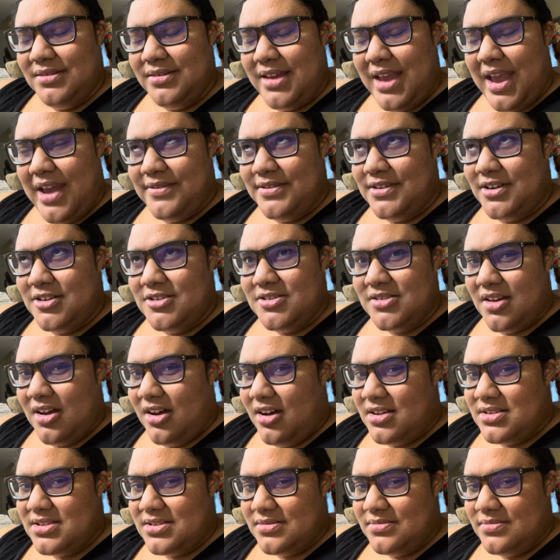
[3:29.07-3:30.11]
Avatar is
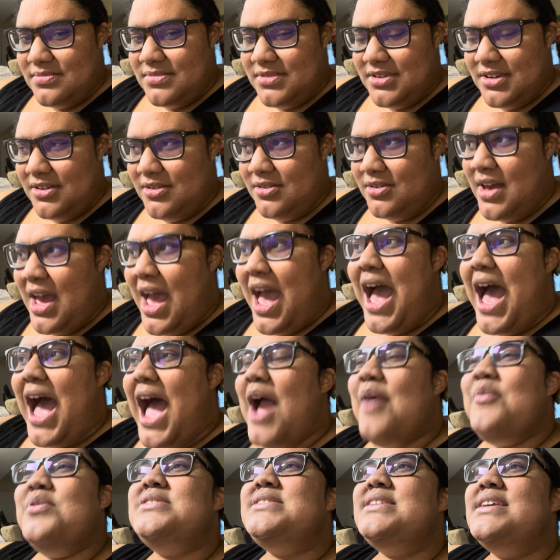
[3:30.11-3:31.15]
awesome. So I
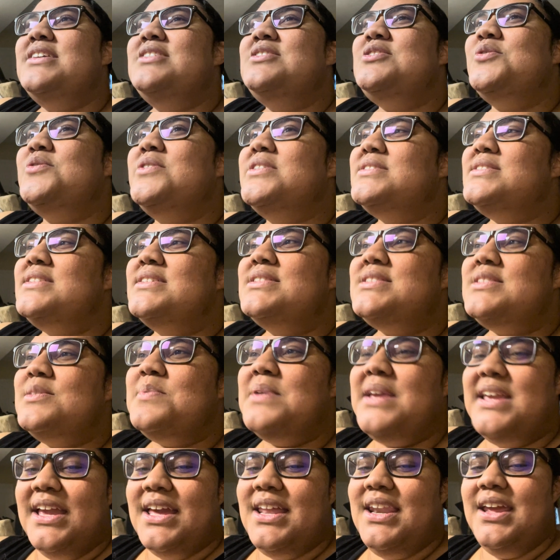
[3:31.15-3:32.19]
was into it since the
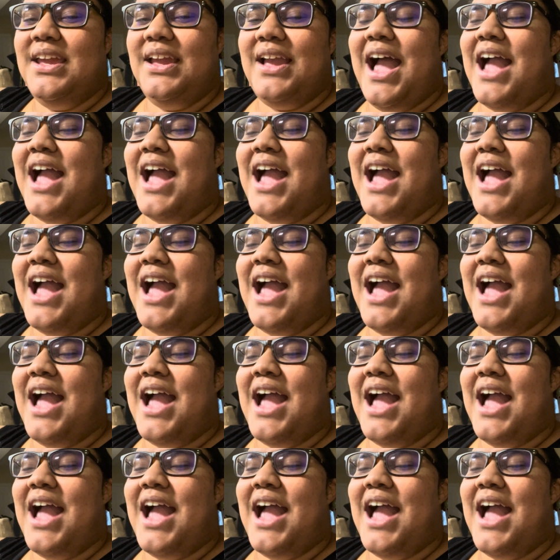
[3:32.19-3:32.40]
beginning.